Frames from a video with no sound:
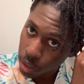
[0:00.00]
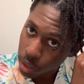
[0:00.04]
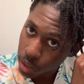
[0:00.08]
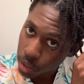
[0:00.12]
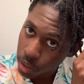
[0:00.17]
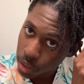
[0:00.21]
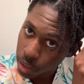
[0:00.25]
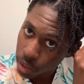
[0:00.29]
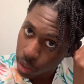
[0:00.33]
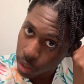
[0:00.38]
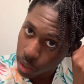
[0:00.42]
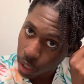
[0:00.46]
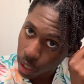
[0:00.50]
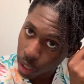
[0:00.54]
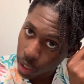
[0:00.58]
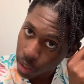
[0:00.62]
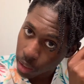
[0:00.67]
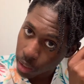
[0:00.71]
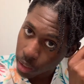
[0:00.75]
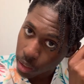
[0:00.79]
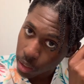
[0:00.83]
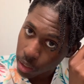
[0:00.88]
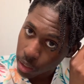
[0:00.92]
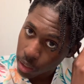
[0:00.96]
This is the knot.
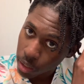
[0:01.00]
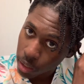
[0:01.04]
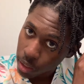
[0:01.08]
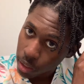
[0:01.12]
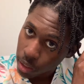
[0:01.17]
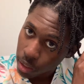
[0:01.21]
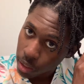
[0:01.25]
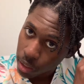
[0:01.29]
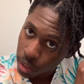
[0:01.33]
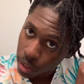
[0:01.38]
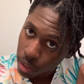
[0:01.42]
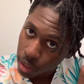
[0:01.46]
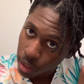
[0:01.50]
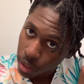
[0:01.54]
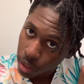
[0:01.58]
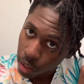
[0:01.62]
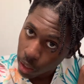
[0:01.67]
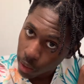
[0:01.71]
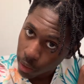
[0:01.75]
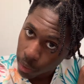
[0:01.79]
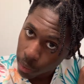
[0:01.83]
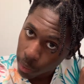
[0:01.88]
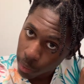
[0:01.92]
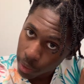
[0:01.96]

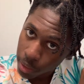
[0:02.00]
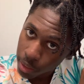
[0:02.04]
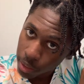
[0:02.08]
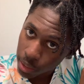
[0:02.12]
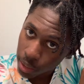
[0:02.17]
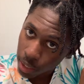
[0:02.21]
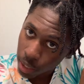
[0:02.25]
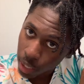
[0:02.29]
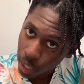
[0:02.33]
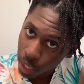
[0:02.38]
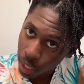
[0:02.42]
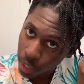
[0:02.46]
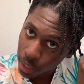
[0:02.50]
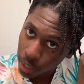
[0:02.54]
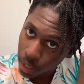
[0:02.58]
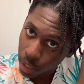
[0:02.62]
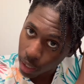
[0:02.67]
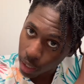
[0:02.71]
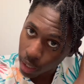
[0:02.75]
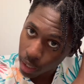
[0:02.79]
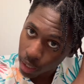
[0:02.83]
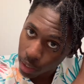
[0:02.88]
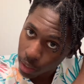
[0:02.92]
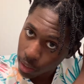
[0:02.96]
Everyone say hi,
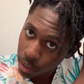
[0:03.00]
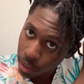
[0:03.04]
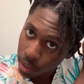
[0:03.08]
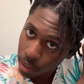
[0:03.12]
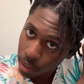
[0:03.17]
knot.